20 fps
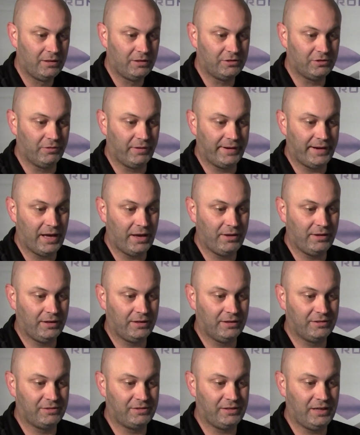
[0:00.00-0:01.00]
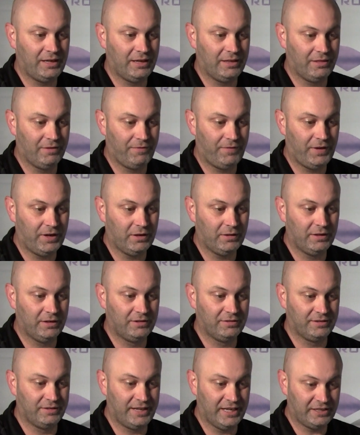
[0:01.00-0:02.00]
So right now you can see in the field
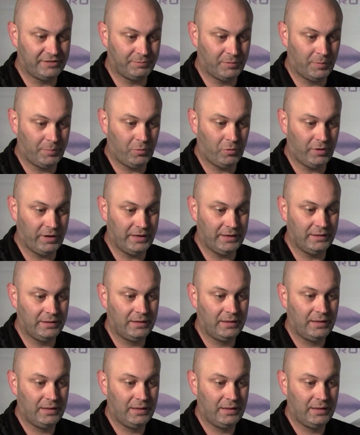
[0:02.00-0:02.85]
there's a decimal point,